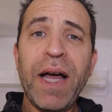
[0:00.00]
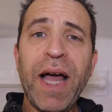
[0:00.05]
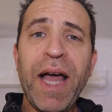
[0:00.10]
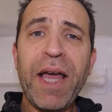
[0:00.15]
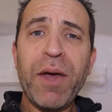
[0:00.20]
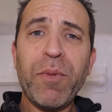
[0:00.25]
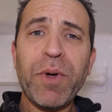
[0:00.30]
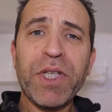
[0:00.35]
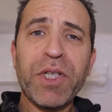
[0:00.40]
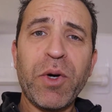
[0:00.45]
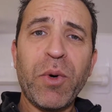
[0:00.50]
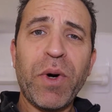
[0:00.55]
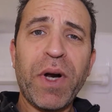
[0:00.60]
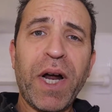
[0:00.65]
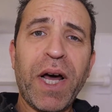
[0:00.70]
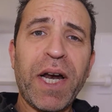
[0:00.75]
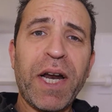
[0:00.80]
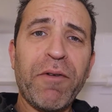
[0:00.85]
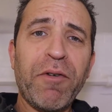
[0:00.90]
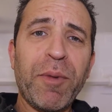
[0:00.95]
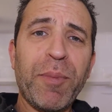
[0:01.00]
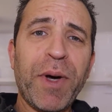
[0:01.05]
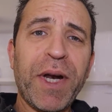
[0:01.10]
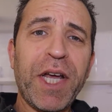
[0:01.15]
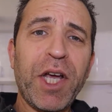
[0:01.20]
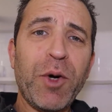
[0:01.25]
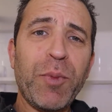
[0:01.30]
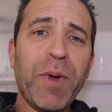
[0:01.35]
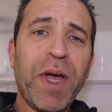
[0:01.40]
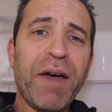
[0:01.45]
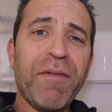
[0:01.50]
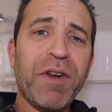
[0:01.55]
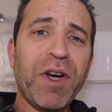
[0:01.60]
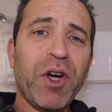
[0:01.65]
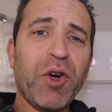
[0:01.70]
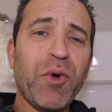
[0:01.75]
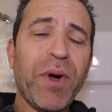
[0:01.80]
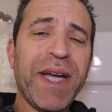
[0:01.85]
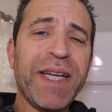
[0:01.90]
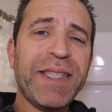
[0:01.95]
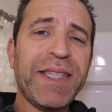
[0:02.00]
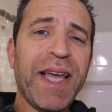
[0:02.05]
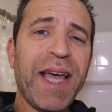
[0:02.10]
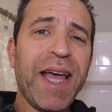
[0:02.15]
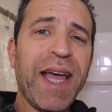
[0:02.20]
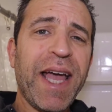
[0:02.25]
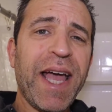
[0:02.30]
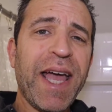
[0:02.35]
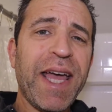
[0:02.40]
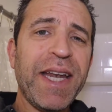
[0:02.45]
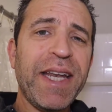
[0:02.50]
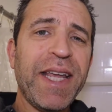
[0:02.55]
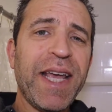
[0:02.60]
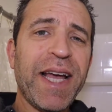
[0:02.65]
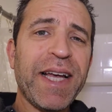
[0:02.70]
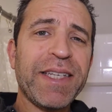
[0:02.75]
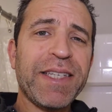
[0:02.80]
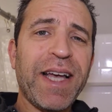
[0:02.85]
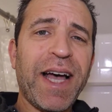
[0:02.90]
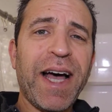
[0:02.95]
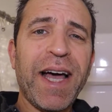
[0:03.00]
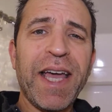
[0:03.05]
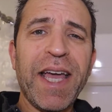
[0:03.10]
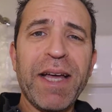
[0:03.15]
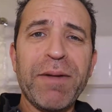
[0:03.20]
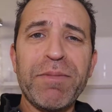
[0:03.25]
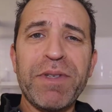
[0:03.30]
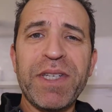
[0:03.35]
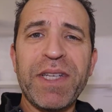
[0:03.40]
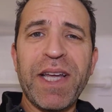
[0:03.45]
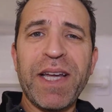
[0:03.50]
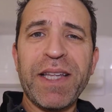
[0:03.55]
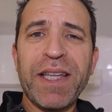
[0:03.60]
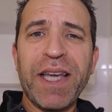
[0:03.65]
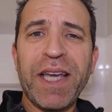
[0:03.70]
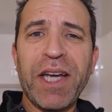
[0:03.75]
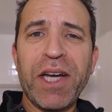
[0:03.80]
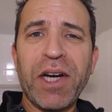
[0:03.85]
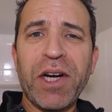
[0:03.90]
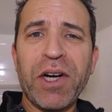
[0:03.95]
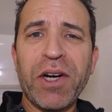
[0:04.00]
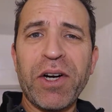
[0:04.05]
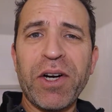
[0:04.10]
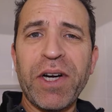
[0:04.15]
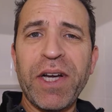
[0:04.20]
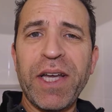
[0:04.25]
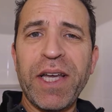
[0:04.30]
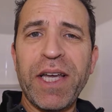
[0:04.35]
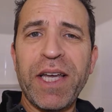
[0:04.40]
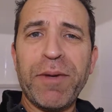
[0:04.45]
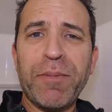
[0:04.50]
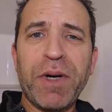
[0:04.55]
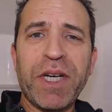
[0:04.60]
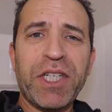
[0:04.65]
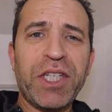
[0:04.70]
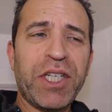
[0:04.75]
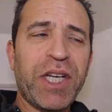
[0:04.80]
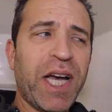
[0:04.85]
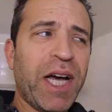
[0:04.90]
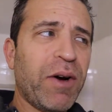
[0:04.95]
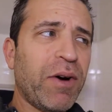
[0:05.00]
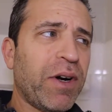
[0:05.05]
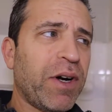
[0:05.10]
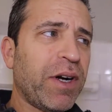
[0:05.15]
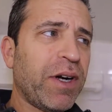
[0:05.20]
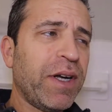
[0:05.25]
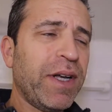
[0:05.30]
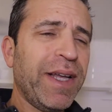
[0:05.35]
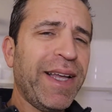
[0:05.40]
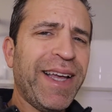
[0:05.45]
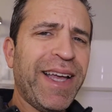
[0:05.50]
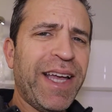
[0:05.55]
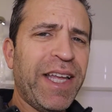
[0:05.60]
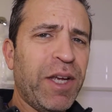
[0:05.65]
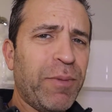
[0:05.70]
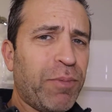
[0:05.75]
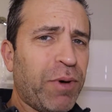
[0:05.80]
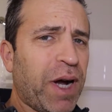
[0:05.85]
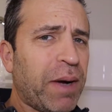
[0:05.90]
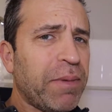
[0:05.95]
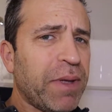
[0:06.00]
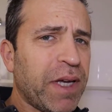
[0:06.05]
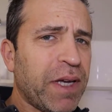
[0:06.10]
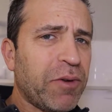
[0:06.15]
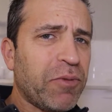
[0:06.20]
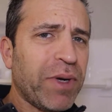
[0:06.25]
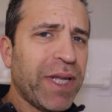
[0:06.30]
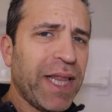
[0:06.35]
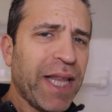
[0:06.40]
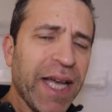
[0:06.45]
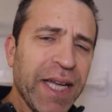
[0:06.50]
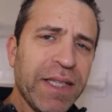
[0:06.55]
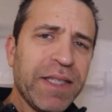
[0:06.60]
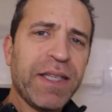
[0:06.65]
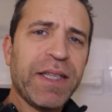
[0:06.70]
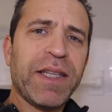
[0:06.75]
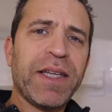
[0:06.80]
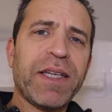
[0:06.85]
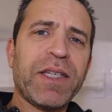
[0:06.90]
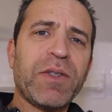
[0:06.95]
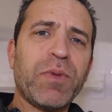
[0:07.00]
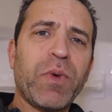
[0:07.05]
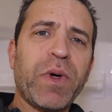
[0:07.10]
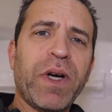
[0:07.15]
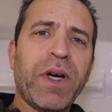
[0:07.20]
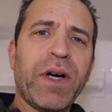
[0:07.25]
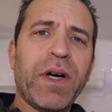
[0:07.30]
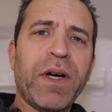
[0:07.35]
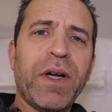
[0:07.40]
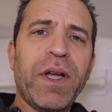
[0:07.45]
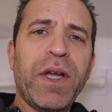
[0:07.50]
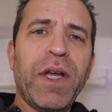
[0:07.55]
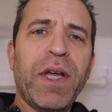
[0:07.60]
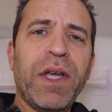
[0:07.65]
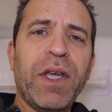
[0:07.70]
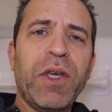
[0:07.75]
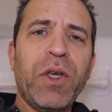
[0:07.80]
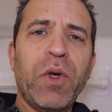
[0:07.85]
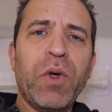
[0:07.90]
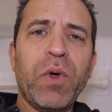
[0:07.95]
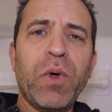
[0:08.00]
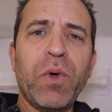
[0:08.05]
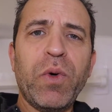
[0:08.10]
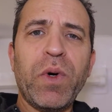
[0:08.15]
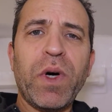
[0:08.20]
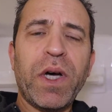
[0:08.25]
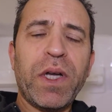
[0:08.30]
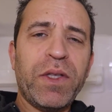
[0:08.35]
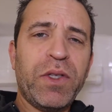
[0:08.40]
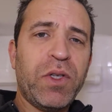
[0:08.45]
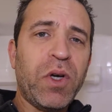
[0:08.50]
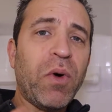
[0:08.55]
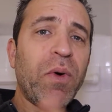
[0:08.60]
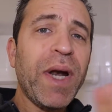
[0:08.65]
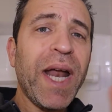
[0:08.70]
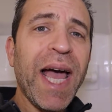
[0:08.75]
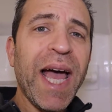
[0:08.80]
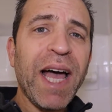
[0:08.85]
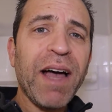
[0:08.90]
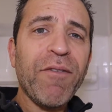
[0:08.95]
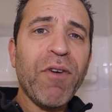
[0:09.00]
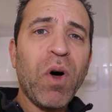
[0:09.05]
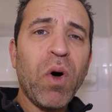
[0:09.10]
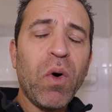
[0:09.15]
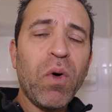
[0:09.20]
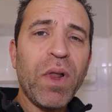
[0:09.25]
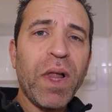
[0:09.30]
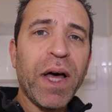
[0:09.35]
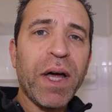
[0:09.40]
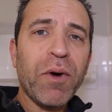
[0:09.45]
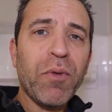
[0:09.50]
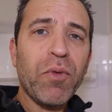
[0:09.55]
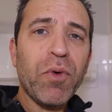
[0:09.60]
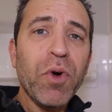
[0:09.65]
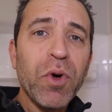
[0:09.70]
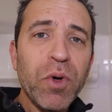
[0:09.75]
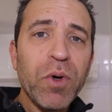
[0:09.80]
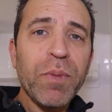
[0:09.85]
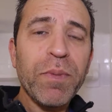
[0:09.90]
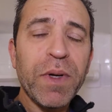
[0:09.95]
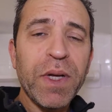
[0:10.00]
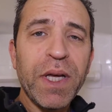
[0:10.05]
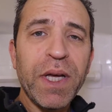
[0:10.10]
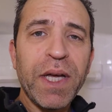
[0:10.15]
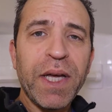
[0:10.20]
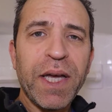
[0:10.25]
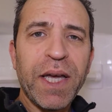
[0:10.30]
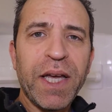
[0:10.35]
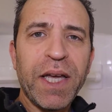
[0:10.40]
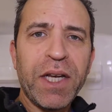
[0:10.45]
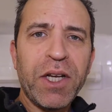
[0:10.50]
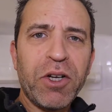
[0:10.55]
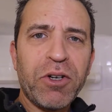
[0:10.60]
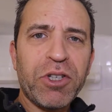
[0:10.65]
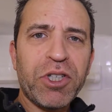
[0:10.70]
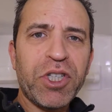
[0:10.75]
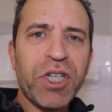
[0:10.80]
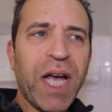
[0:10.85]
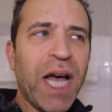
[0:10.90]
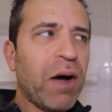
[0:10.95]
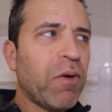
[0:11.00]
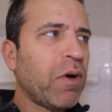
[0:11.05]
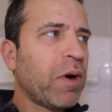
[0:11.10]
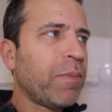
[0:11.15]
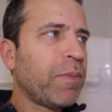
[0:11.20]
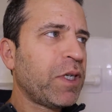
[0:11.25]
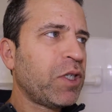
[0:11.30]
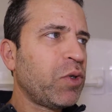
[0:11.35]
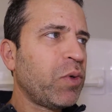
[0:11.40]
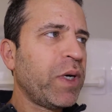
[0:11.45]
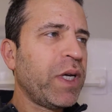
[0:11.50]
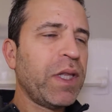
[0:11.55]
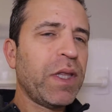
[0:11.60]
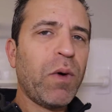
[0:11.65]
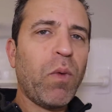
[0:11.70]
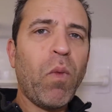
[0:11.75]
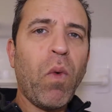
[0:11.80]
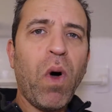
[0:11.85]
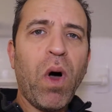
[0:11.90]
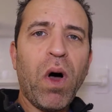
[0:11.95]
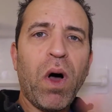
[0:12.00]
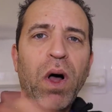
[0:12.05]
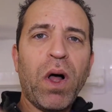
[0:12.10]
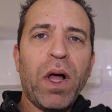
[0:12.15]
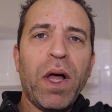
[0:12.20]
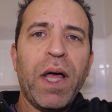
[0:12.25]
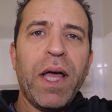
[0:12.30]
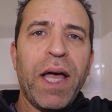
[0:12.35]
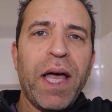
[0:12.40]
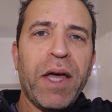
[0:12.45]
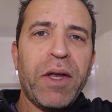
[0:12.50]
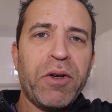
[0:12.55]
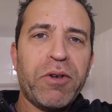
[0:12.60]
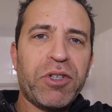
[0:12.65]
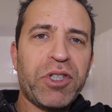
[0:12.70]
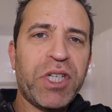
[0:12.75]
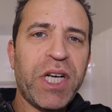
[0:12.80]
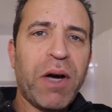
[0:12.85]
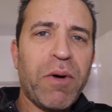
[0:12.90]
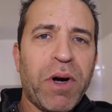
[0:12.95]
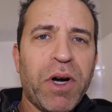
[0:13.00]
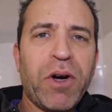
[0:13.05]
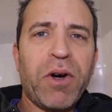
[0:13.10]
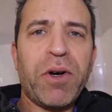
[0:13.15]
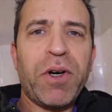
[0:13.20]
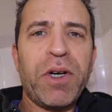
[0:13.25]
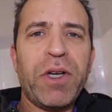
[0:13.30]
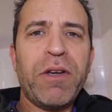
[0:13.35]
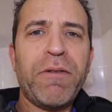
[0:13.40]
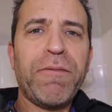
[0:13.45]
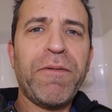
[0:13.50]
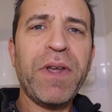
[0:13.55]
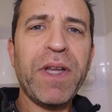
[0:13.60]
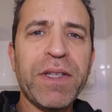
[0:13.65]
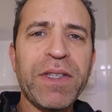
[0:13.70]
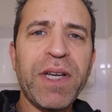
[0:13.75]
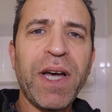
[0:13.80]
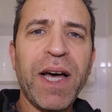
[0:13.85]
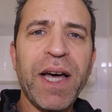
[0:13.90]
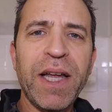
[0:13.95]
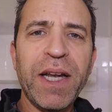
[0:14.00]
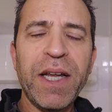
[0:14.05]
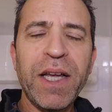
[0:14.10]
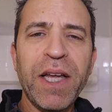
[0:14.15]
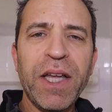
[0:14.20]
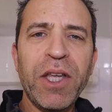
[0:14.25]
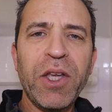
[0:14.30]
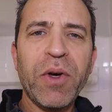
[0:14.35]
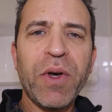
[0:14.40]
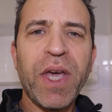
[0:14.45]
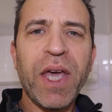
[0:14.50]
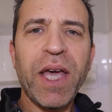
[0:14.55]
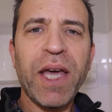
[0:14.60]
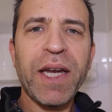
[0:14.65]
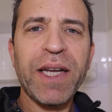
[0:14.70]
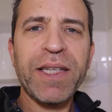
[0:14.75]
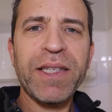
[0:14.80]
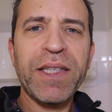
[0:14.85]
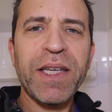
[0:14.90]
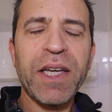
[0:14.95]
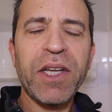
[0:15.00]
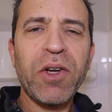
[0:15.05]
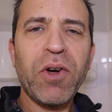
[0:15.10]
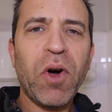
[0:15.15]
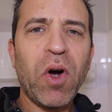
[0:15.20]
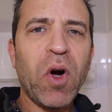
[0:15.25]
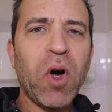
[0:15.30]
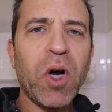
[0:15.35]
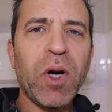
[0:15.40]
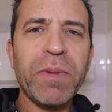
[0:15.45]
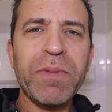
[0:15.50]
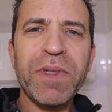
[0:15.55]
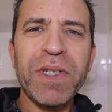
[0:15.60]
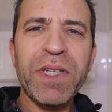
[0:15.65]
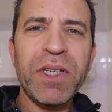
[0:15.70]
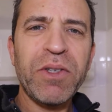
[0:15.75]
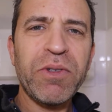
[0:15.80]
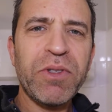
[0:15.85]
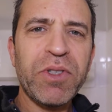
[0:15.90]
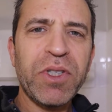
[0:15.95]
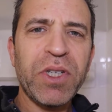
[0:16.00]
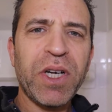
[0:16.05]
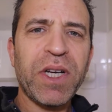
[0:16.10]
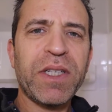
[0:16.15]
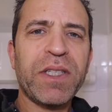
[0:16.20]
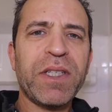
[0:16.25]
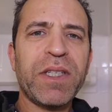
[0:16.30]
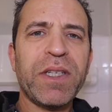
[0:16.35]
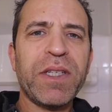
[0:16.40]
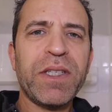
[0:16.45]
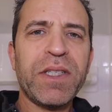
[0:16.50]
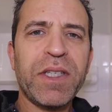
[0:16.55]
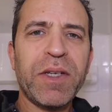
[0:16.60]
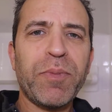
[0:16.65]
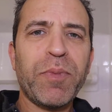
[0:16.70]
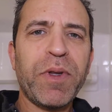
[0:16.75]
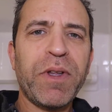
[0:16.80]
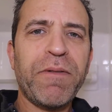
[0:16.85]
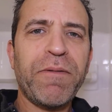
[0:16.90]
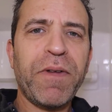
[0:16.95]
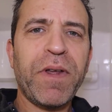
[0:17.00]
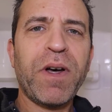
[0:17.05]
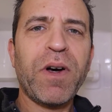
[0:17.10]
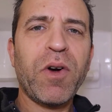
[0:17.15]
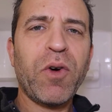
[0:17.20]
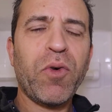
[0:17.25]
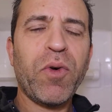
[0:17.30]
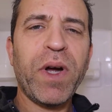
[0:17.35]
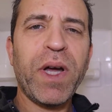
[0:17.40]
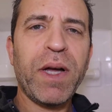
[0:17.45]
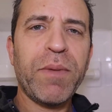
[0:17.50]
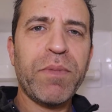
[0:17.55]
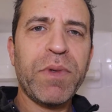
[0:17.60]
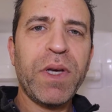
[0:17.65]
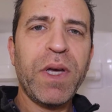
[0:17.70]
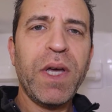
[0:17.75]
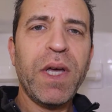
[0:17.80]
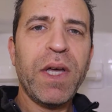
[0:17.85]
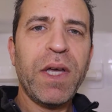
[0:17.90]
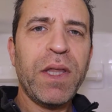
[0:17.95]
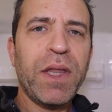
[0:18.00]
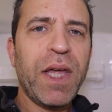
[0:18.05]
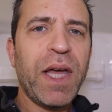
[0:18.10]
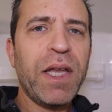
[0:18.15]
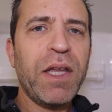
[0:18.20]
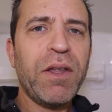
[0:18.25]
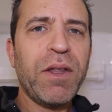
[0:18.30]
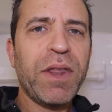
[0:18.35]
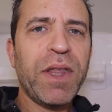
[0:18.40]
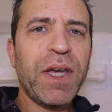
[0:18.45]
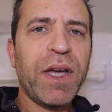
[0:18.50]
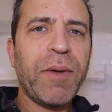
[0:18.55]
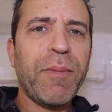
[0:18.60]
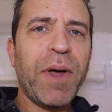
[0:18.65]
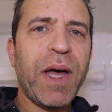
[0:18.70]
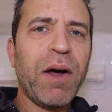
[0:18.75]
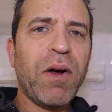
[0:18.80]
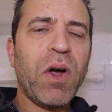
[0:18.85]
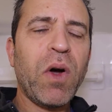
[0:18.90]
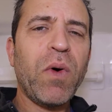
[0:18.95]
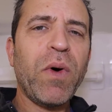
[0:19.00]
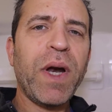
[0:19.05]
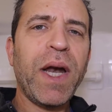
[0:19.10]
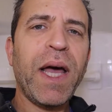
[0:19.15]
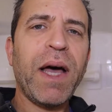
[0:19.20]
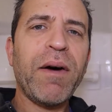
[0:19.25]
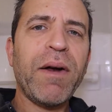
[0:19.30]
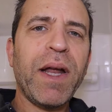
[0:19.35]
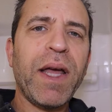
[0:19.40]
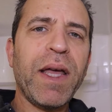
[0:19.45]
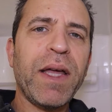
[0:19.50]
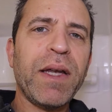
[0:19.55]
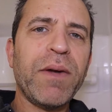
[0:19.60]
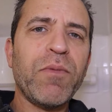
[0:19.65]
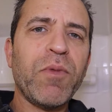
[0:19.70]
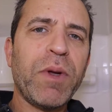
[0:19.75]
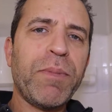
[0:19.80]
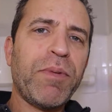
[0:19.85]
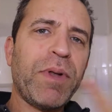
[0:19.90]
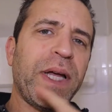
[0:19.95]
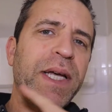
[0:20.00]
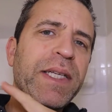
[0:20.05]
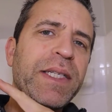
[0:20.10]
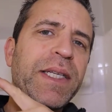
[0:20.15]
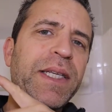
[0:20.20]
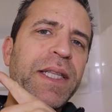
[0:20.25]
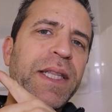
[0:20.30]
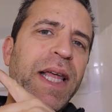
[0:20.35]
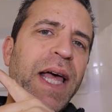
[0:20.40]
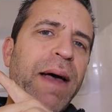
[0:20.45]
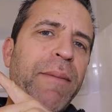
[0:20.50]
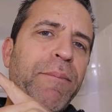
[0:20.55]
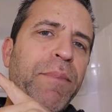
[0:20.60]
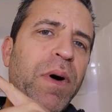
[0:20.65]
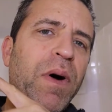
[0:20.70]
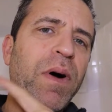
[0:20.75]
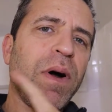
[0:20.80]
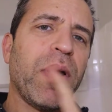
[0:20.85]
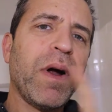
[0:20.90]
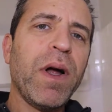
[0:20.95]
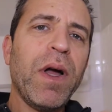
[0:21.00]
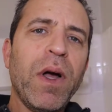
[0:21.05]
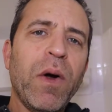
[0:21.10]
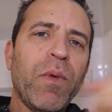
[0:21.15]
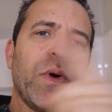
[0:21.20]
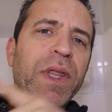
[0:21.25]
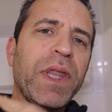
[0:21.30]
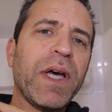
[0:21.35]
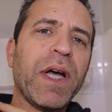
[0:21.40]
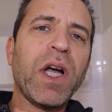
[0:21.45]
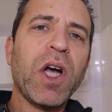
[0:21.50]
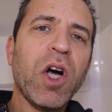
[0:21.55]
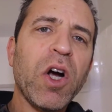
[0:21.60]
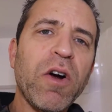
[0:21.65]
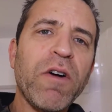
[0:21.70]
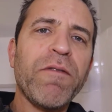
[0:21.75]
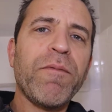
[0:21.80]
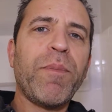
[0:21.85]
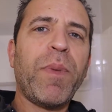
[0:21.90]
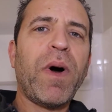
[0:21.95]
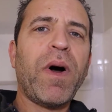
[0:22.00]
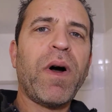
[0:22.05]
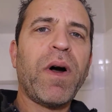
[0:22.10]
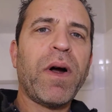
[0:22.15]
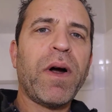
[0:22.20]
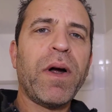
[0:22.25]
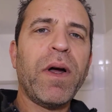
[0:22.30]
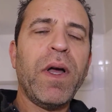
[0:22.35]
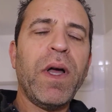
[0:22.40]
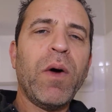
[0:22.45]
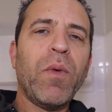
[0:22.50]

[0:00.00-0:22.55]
Hey, what's going on everybody? Hope you're having a great day. And yes, I am standing here in my shower and you probably could relate to this where you don't have a whole lot of room in your shower between the wall and your shower curtain. You feel tight. You can't extend your arms and you just simply feel cramped. Then you think about going out and replacing that bar with a curved bar.